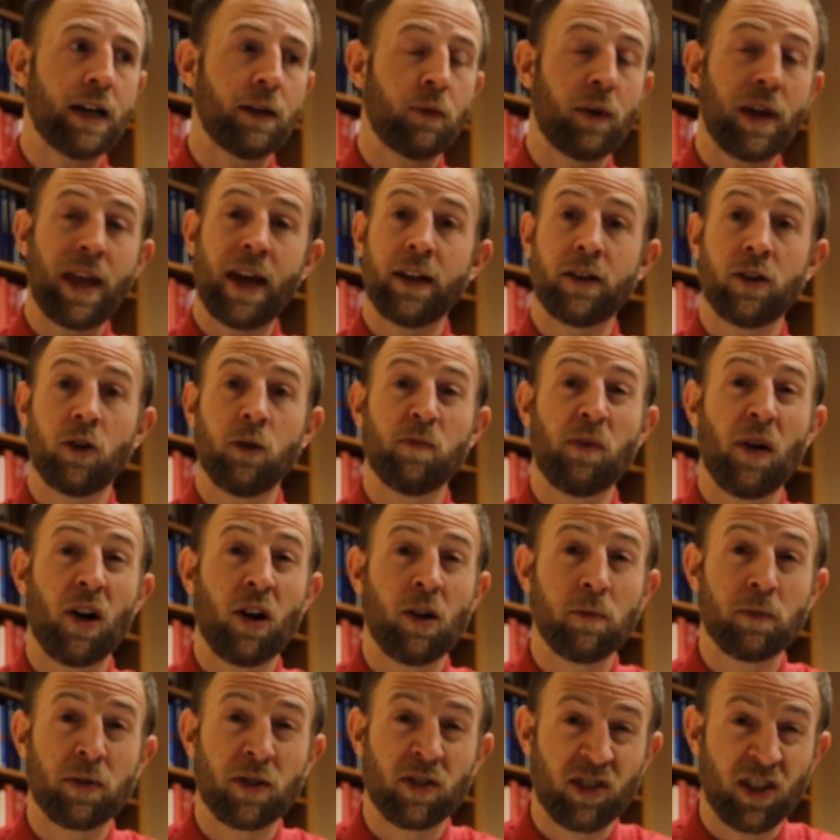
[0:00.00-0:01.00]
We had no
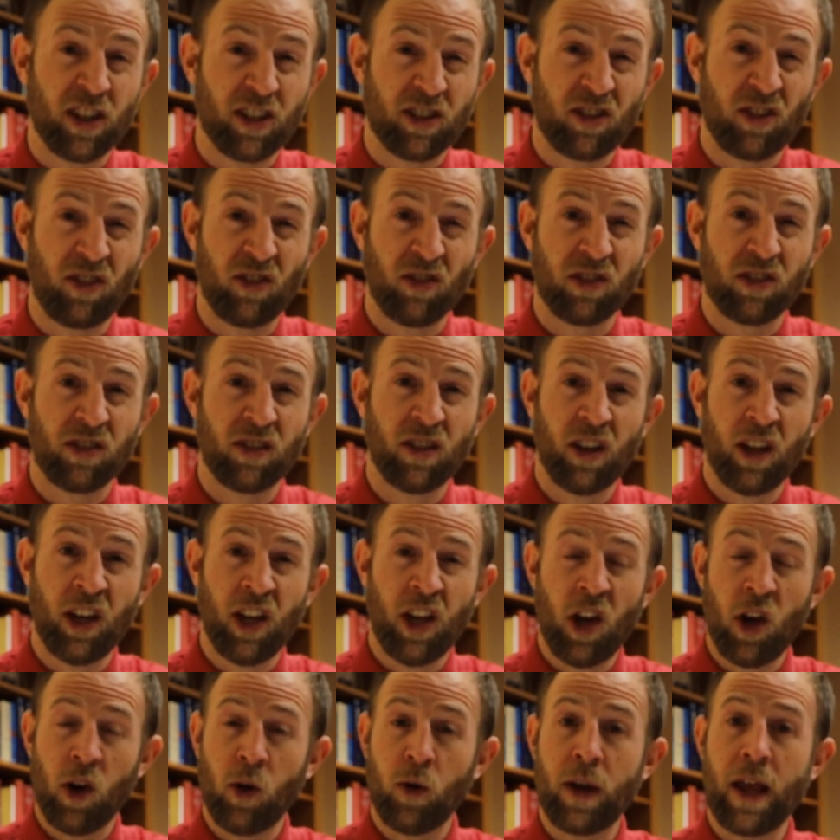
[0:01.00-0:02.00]
palm processionals.
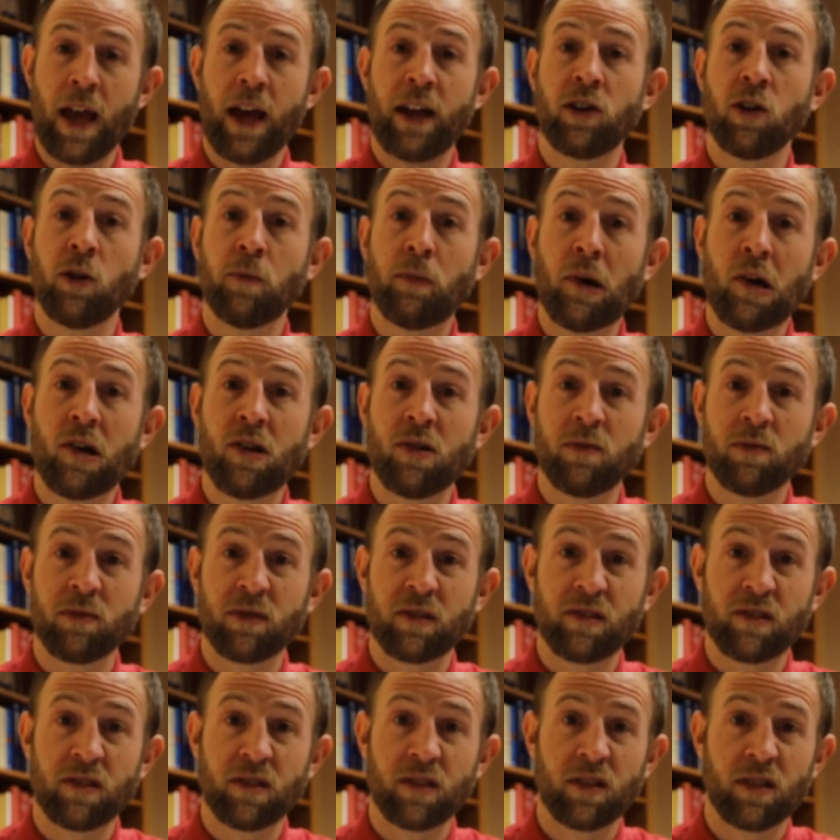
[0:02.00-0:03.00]
We had no
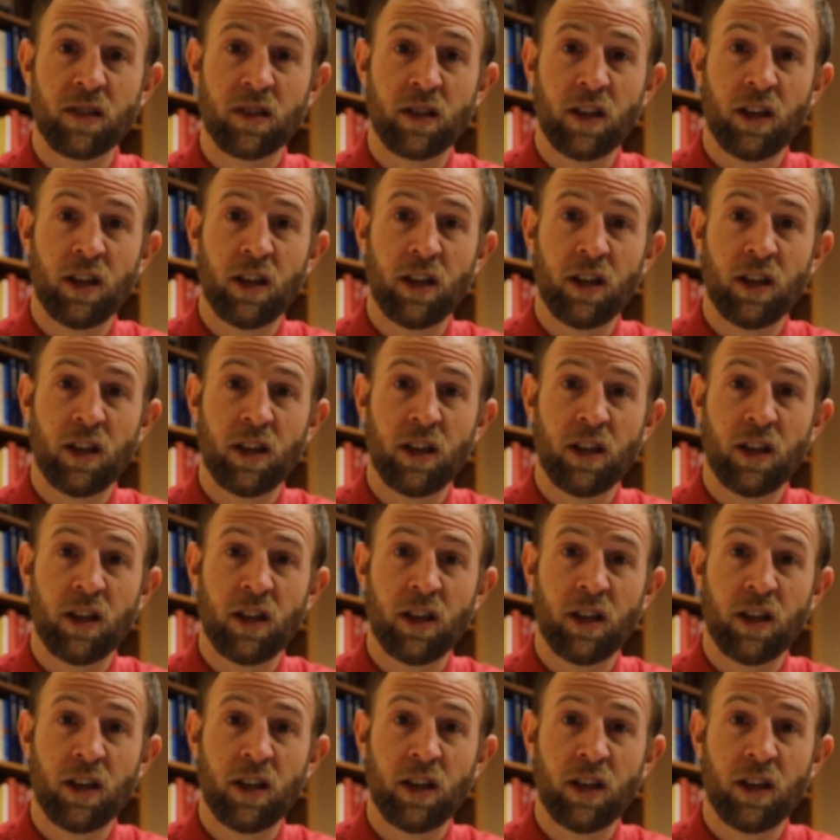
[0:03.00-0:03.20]
palms.